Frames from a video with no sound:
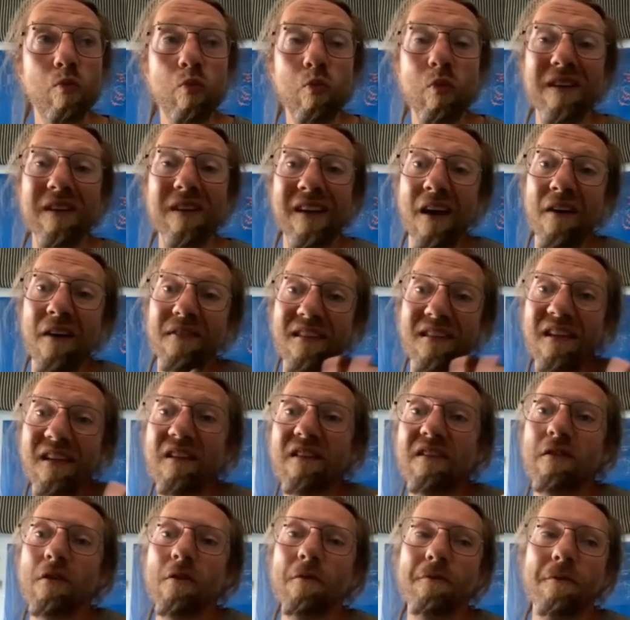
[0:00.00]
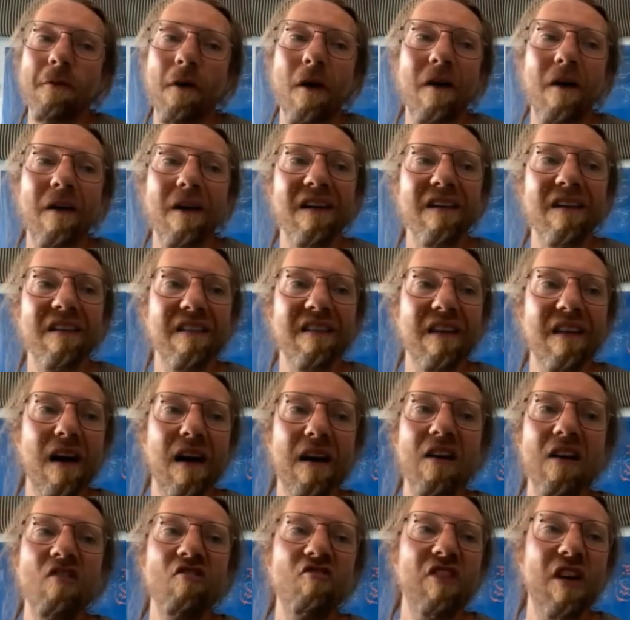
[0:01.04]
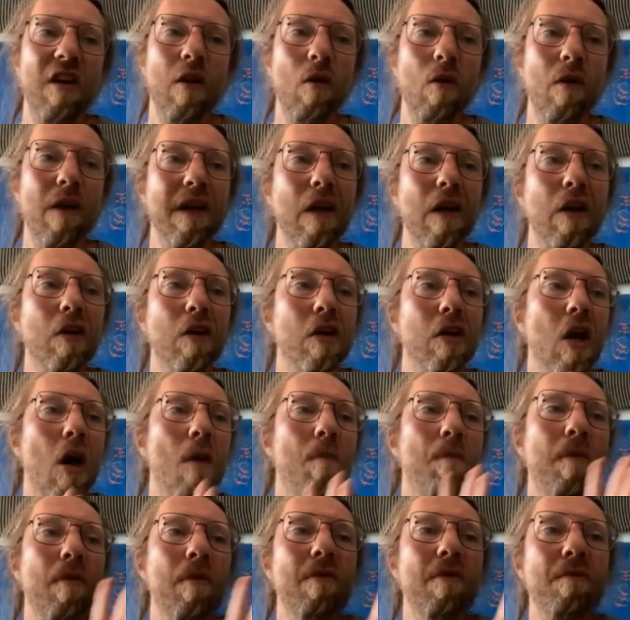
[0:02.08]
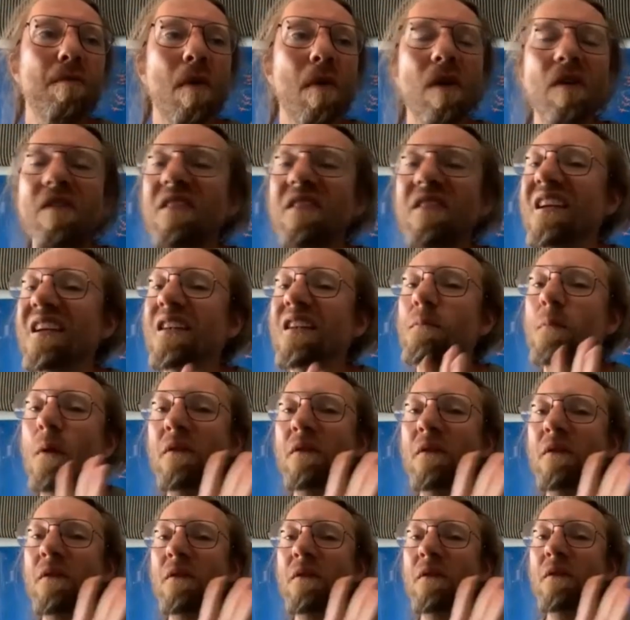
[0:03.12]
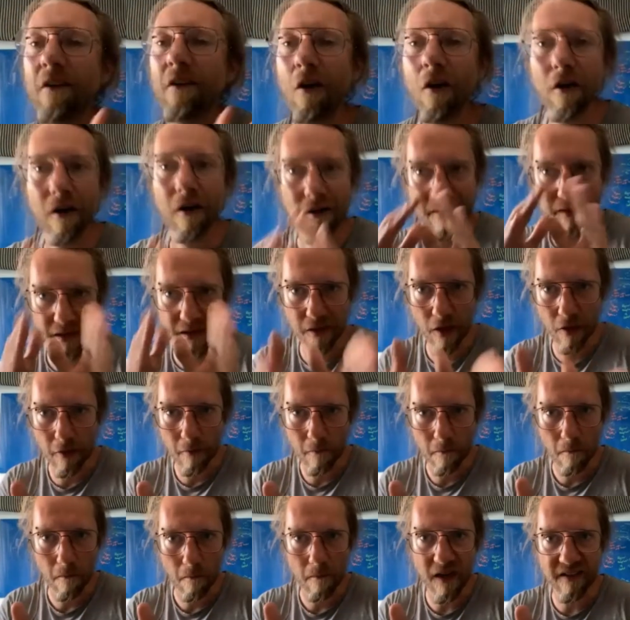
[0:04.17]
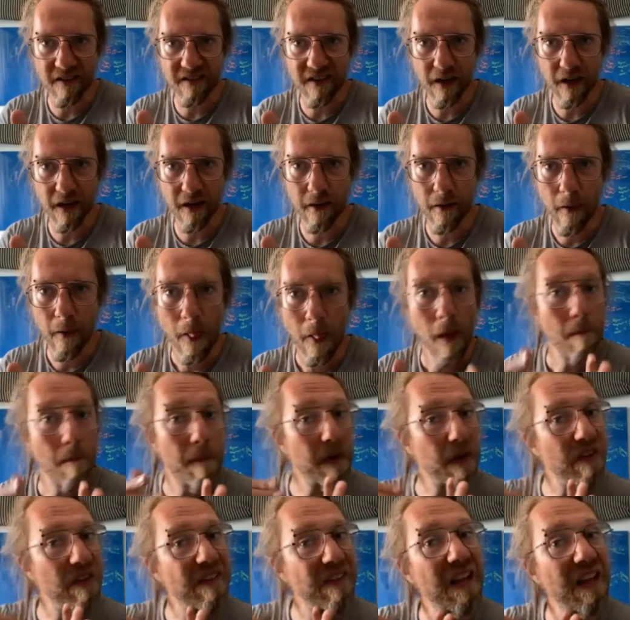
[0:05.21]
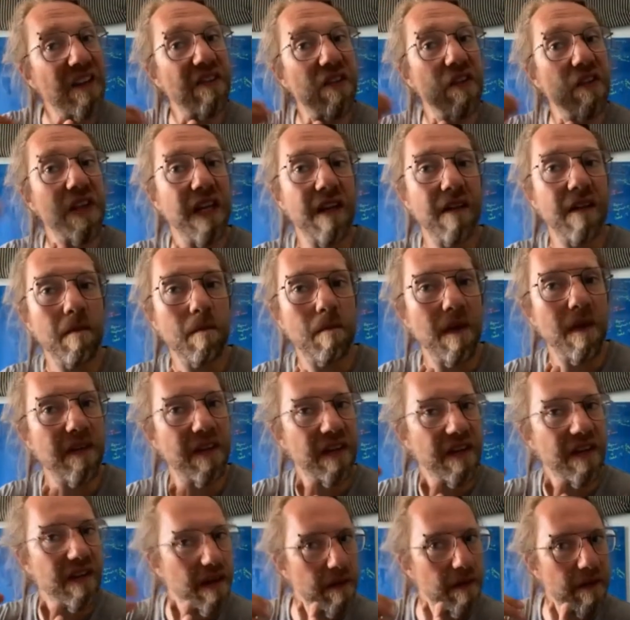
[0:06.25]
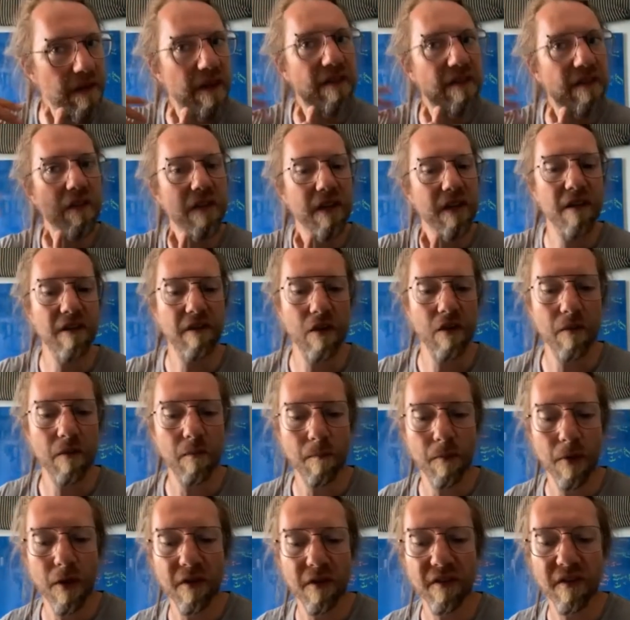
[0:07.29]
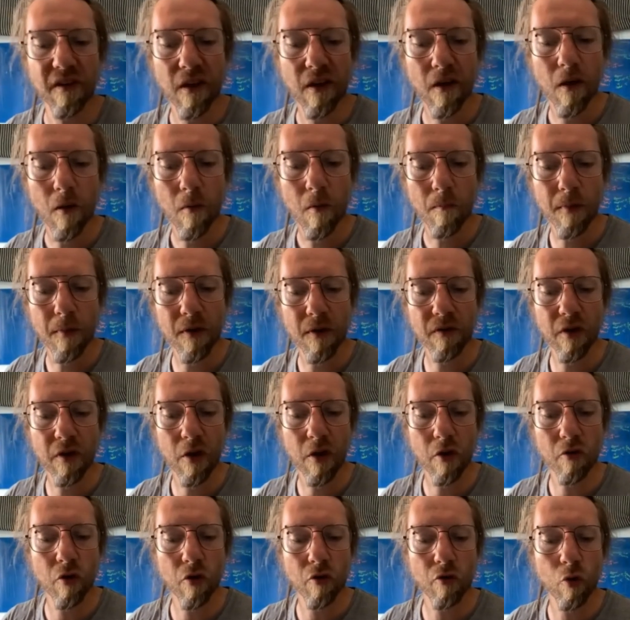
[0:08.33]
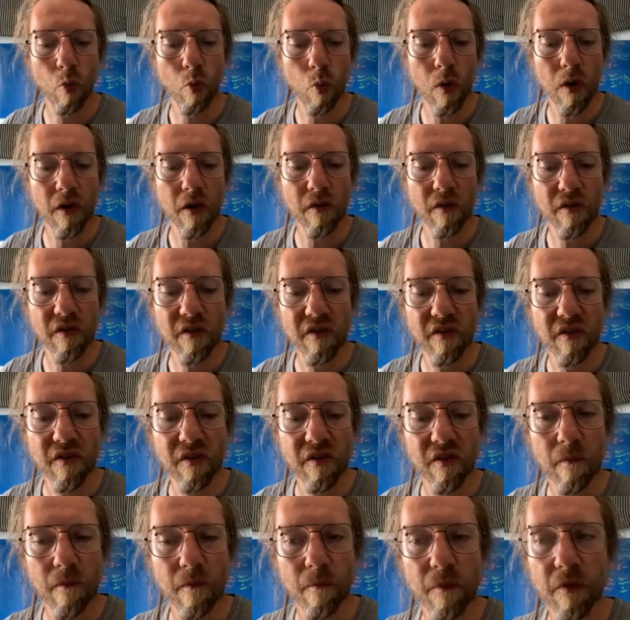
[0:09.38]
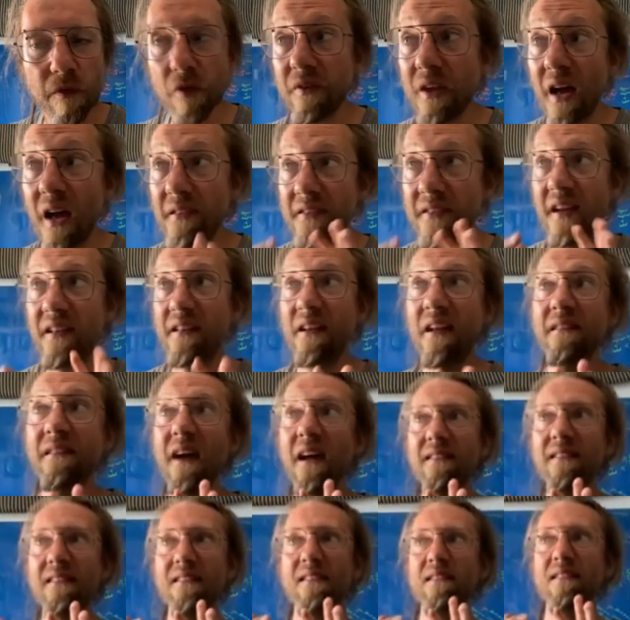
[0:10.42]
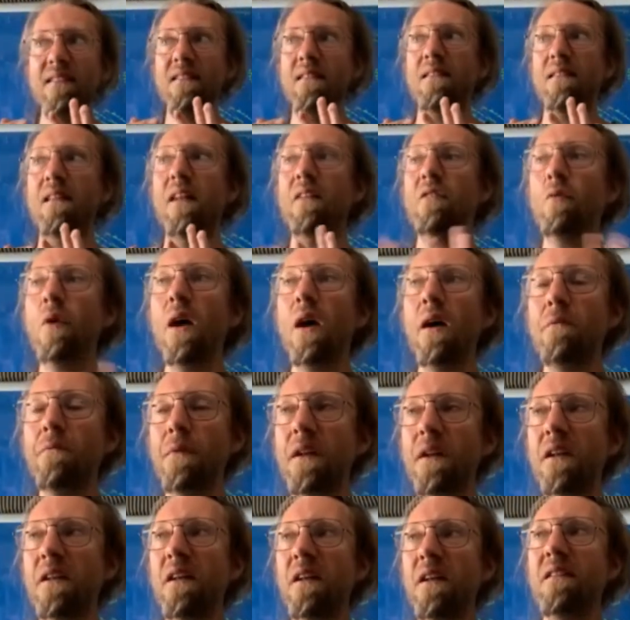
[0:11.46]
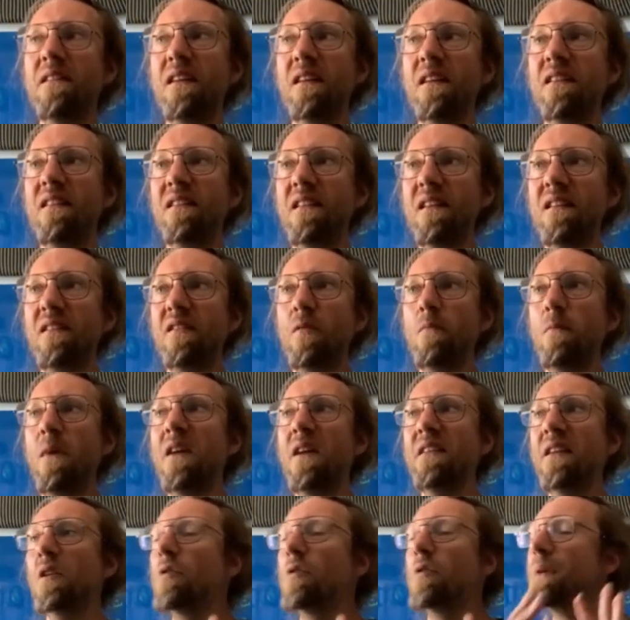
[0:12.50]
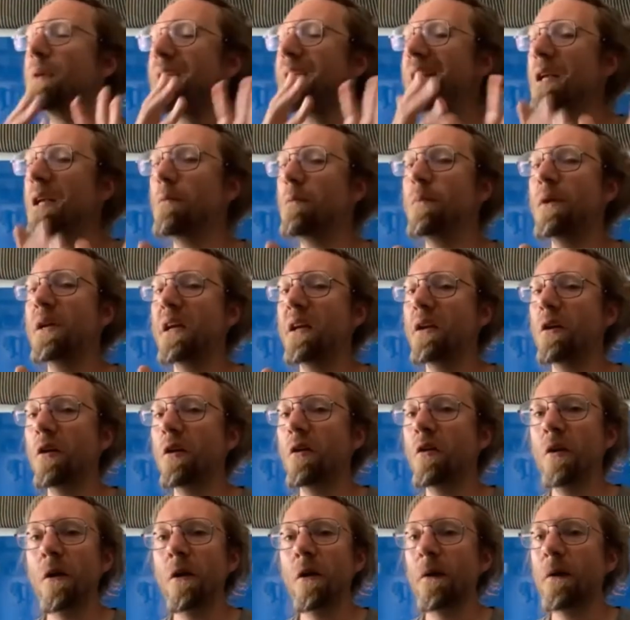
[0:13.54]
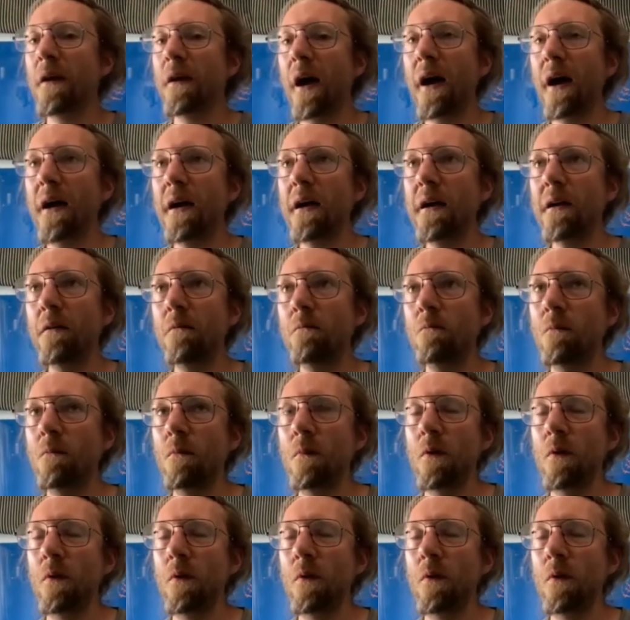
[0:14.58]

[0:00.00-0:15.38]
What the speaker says: what I've seen so far is that in general, like a couple of months, 6 months later, they're done, basically, because they listen again. Basically, they listen again. So, but the ones, so and that's why I find it's amazing. The beginner, I